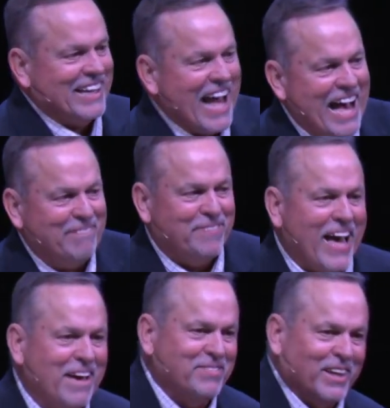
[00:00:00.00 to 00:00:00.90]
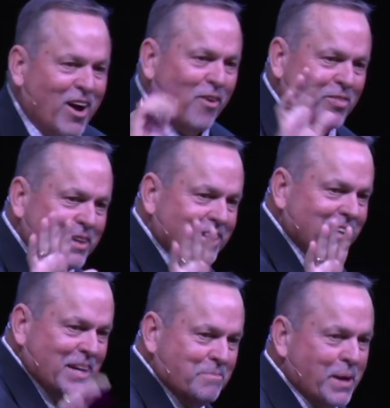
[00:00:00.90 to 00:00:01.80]
high fiving all the
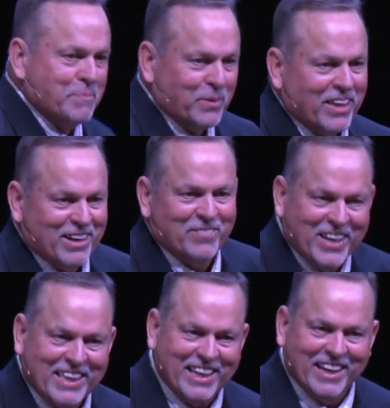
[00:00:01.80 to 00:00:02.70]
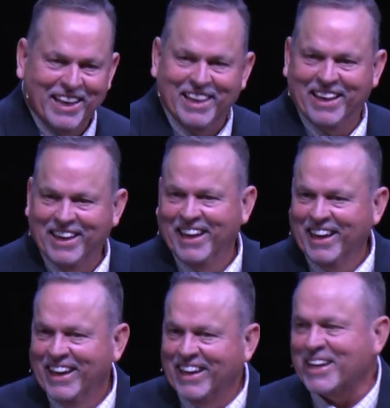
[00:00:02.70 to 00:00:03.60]
people that are with him
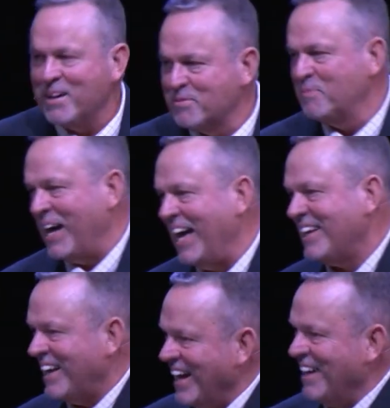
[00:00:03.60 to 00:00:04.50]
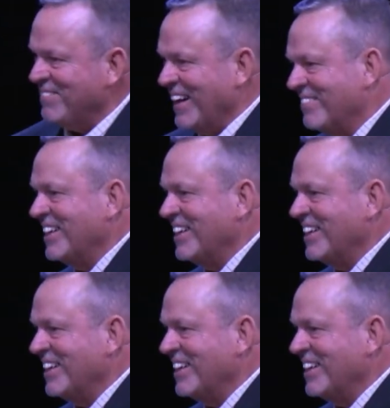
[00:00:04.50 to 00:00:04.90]
comes back, high five.